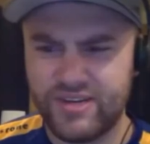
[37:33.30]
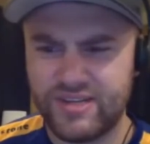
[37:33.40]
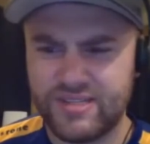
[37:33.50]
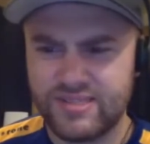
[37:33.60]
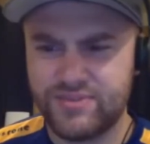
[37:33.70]

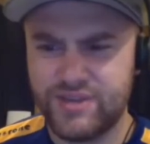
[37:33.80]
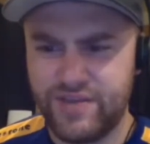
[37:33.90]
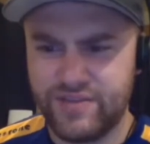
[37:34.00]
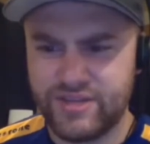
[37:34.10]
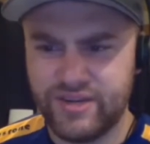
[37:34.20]
doesn't really have a
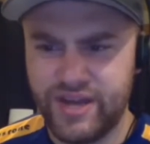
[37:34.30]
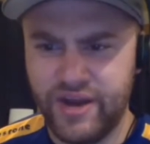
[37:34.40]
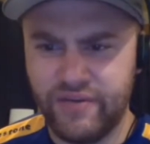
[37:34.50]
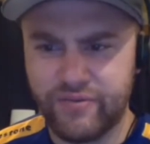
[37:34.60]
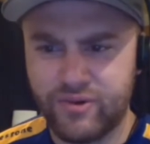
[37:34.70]
ton of
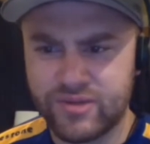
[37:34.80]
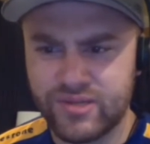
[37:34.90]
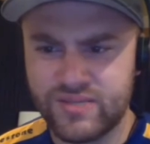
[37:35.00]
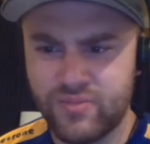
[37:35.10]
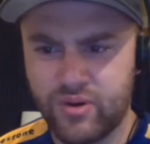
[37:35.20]
downforce. It's
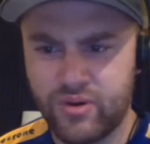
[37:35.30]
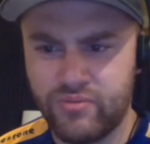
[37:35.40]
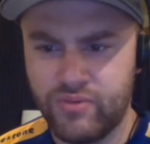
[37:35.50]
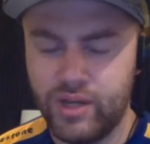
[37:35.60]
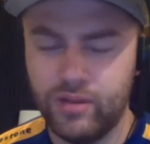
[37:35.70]
more,
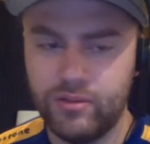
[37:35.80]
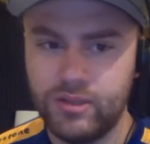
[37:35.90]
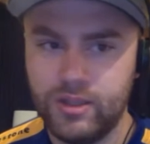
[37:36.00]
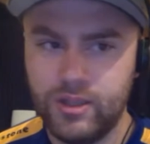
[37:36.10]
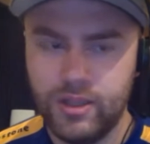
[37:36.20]
well,
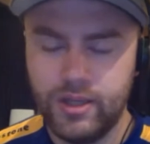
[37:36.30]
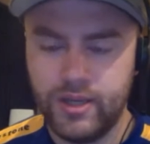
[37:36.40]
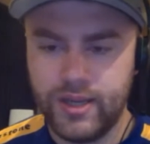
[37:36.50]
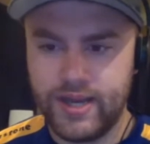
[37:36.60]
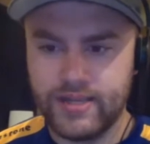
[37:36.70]
it
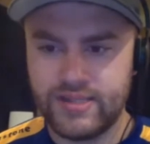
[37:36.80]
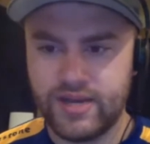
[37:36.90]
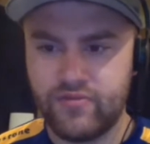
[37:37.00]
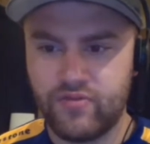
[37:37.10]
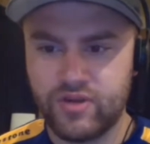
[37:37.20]
has
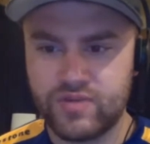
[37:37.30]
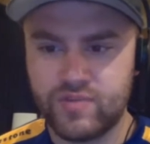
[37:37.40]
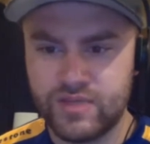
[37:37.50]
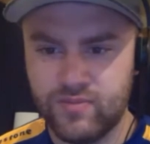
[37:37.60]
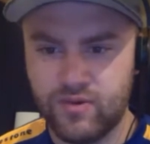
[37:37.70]
downforce, but
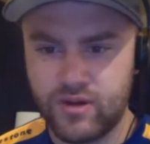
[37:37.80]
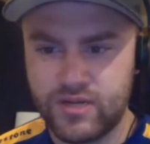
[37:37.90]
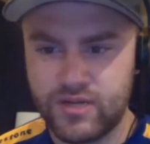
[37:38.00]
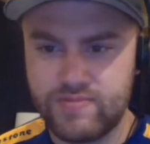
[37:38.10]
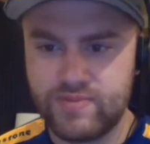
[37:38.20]
it's more on
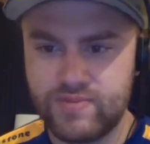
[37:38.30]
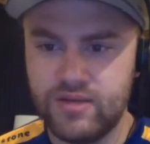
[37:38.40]
top speed.